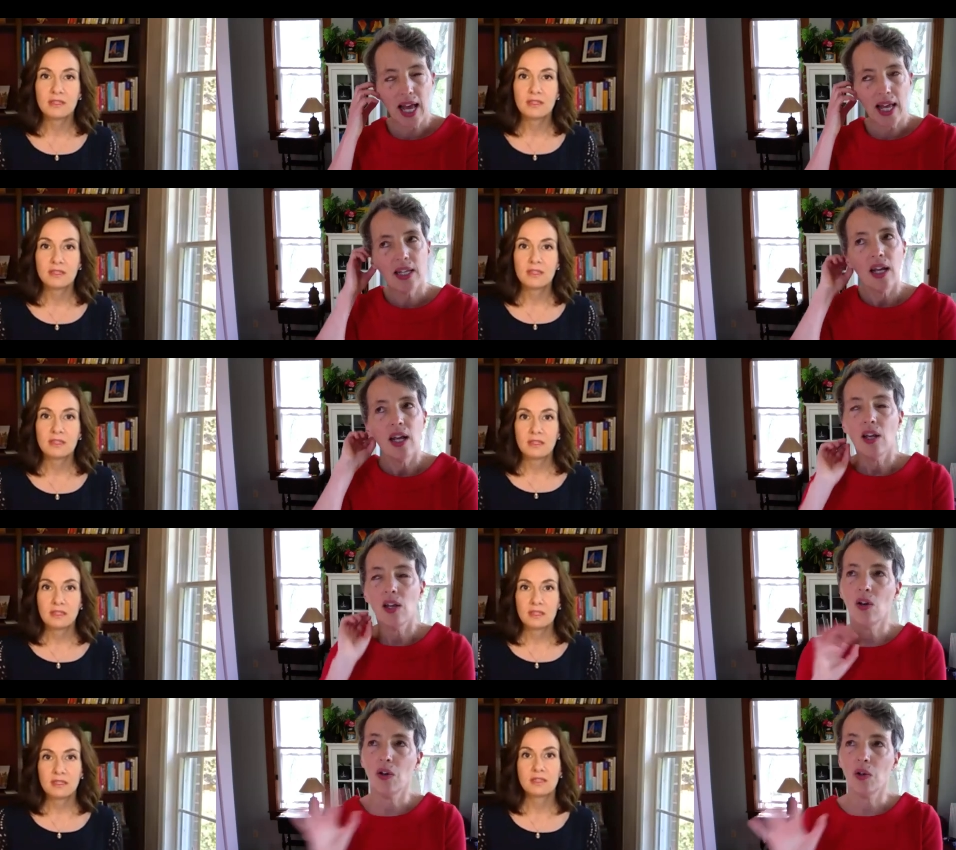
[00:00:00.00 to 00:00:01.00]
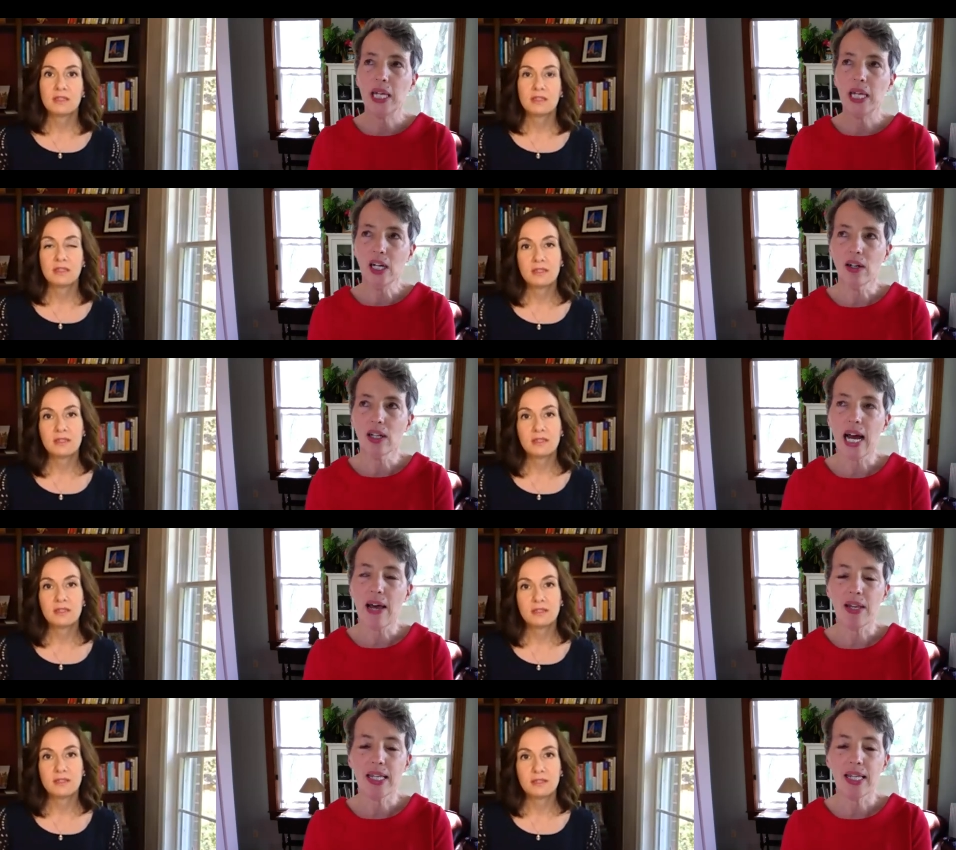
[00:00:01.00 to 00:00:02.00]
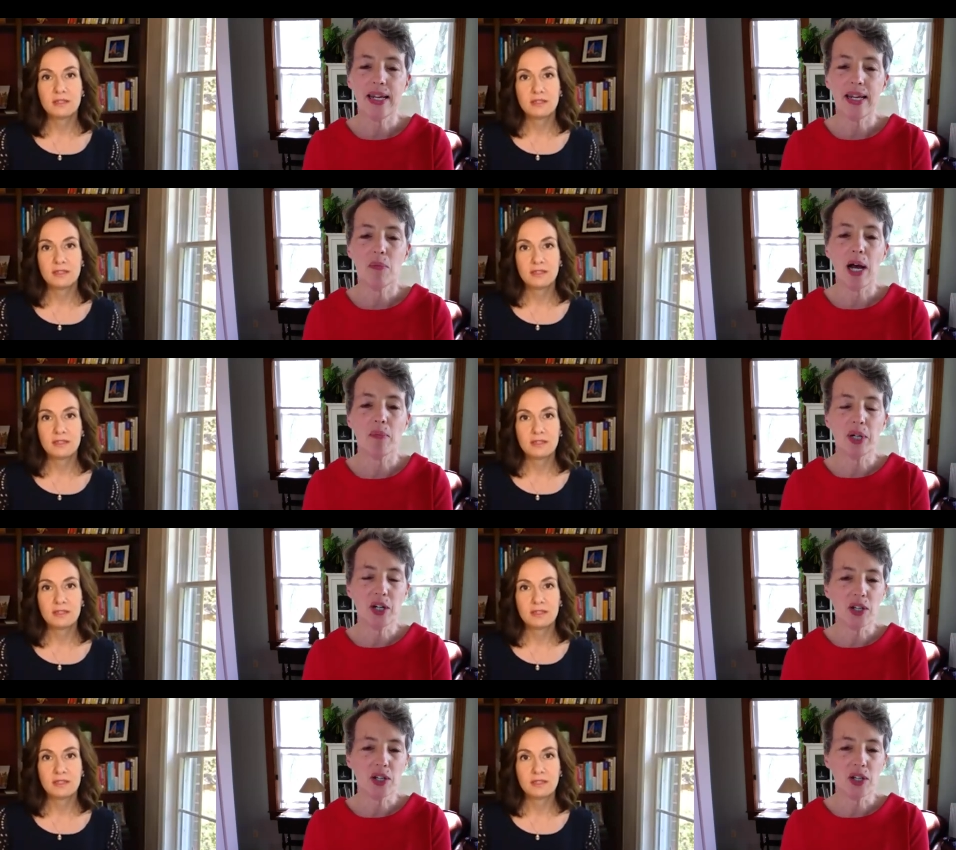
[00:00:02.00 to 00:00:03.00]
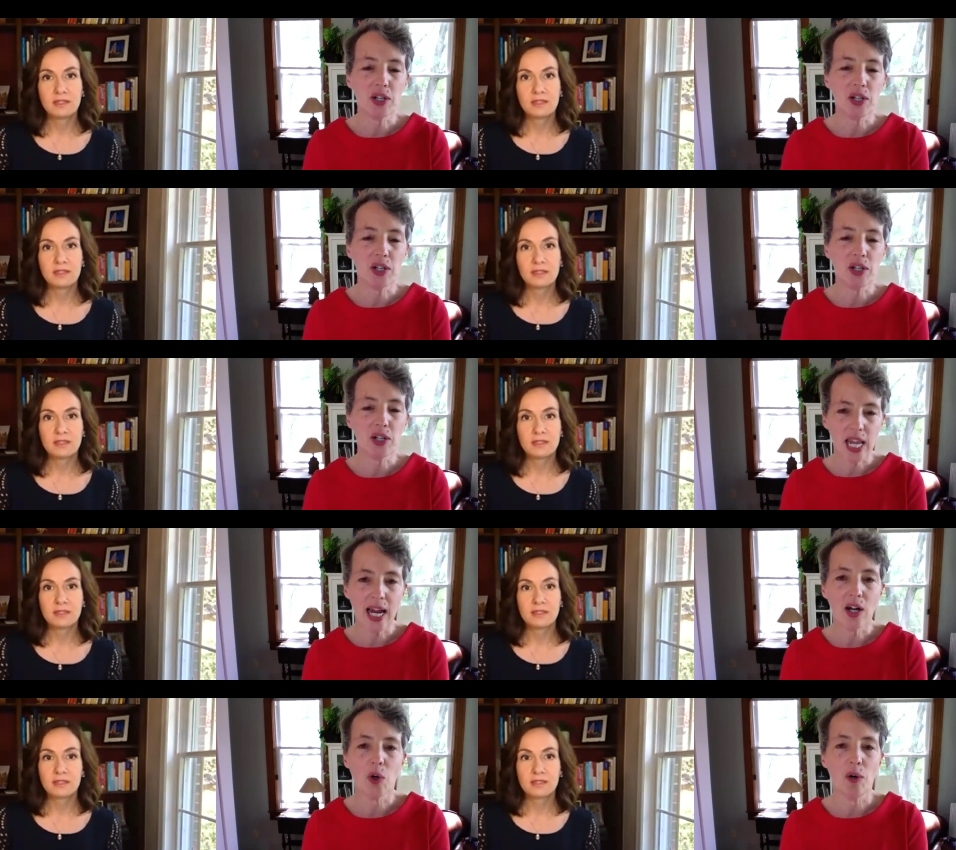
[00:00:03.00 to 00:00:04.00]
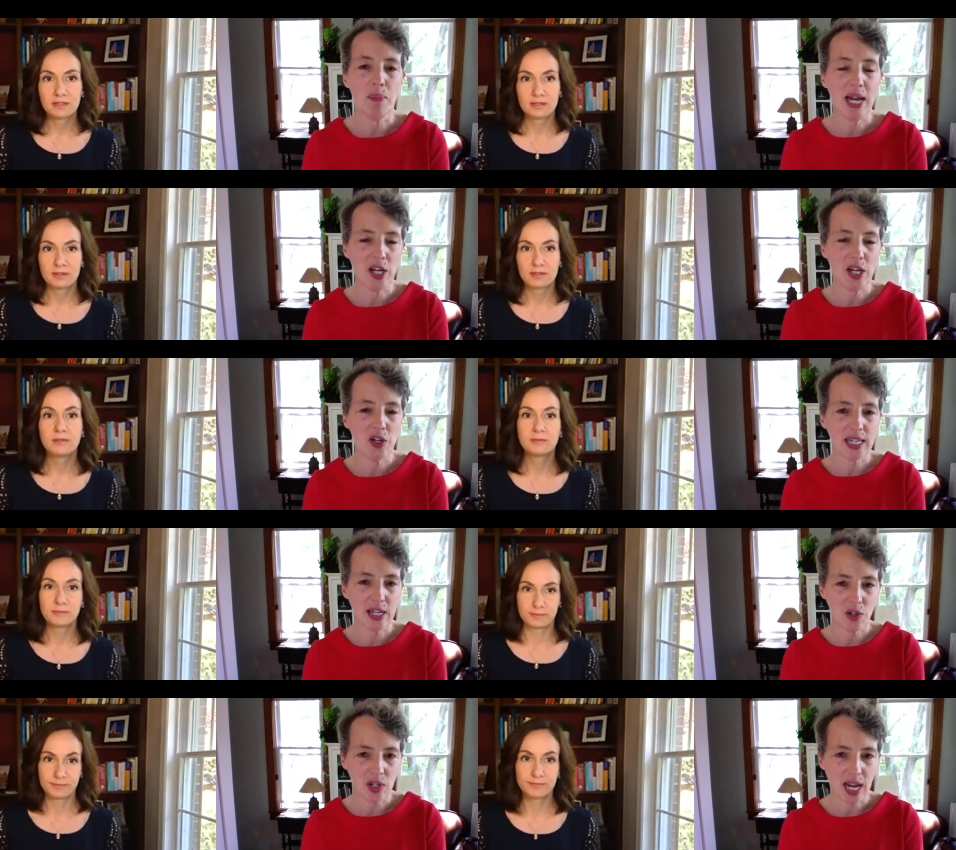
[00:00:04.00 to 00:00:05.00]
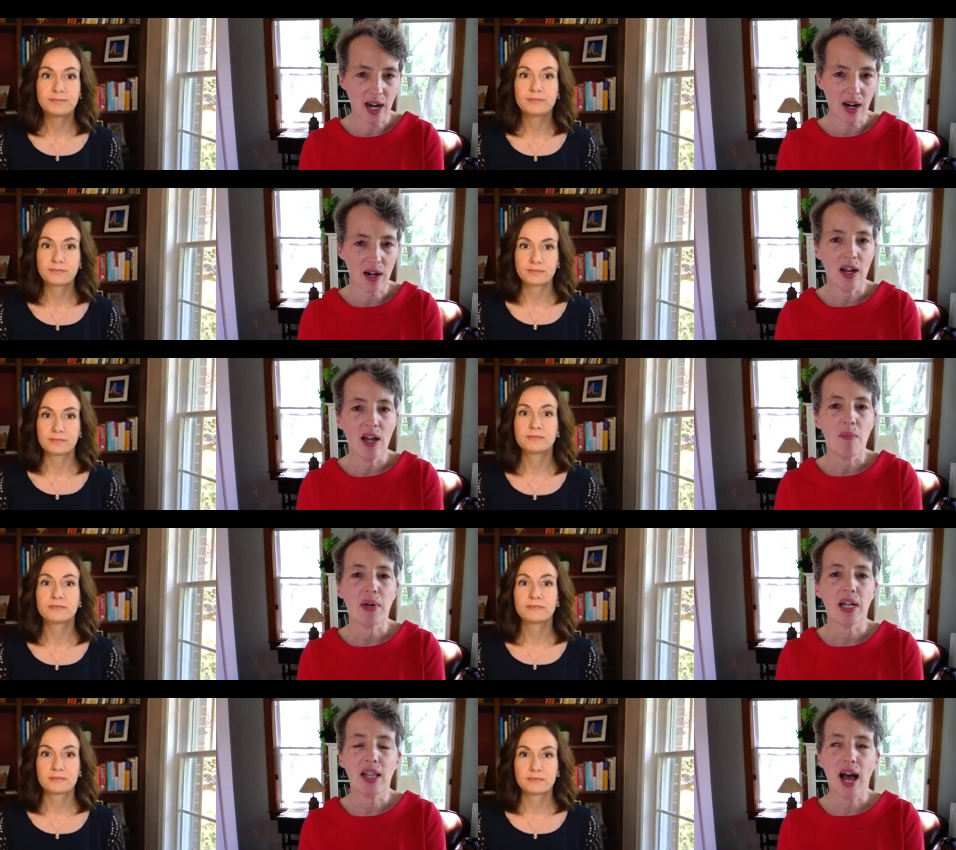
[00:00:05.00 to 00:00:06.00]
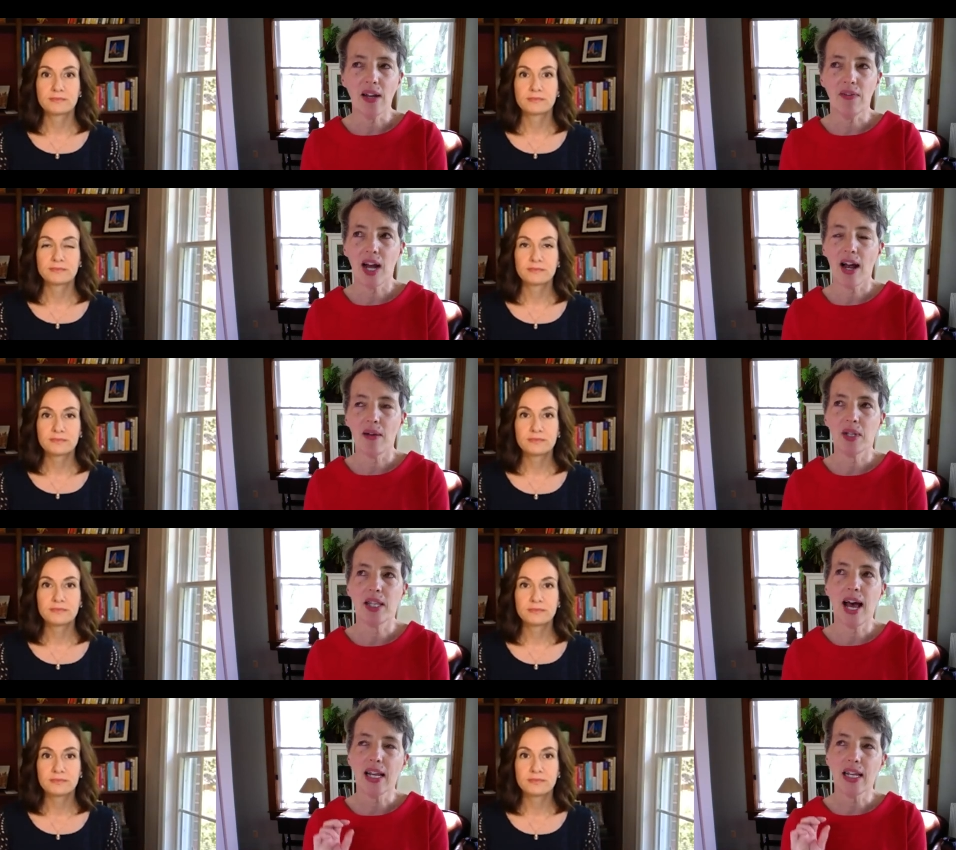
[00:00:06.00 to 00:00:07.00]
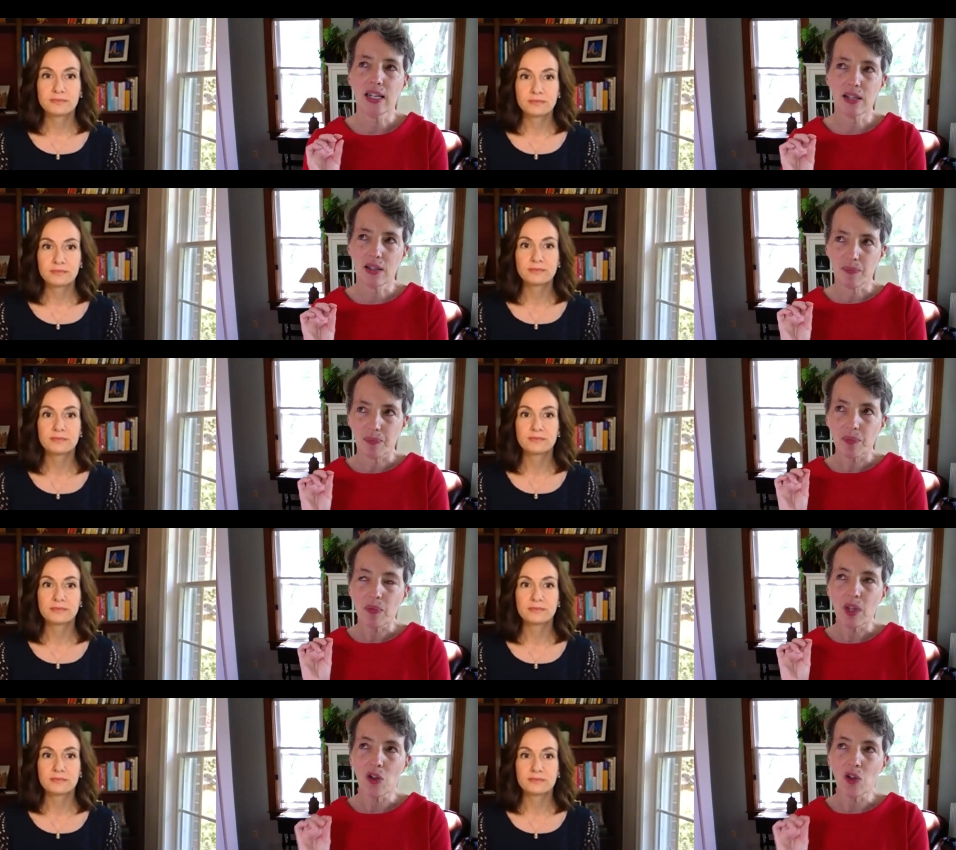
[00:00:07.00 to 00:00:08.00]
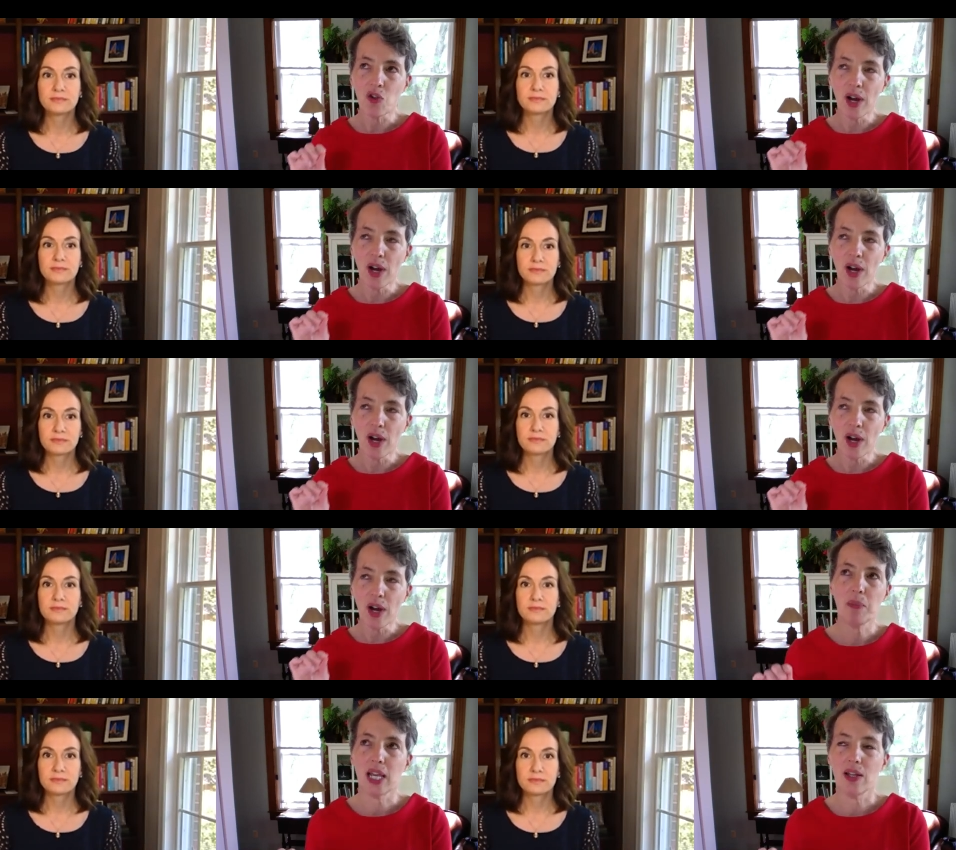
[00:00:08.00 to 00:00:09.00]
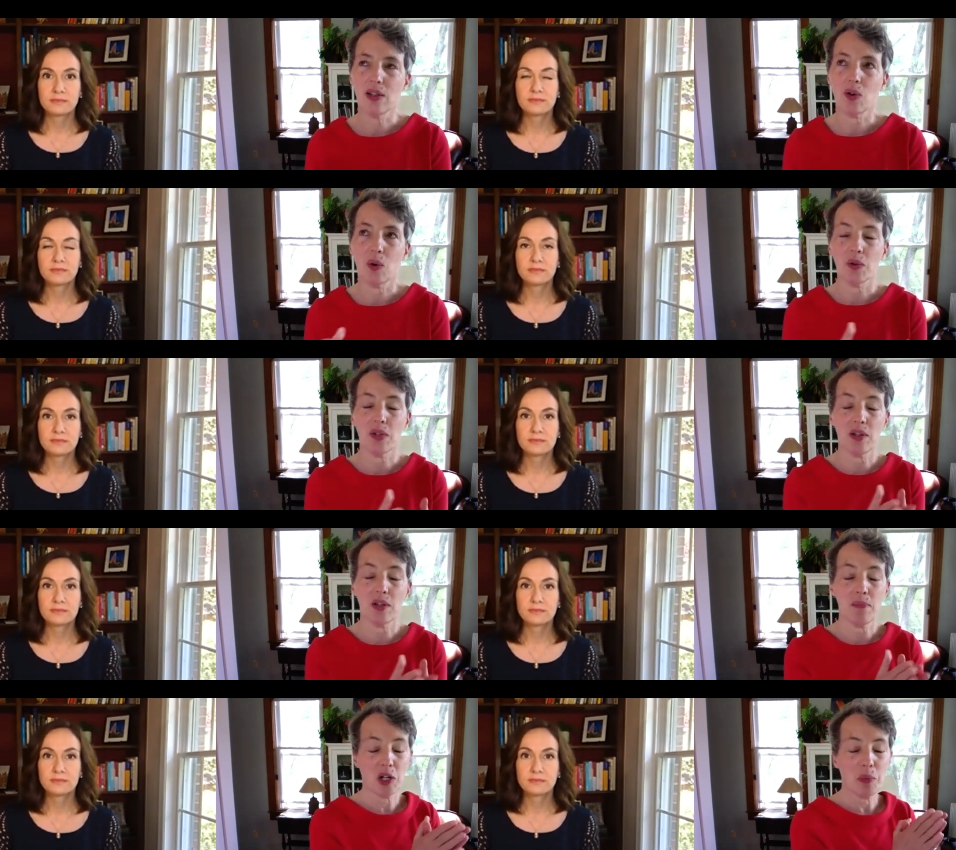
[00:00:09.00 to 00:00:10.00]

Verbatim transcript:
Speaker 1: And, you know, you hear a lot these days about person-centered care or patient-centered care, but a lot of times that is trying to help people get to the goals that medical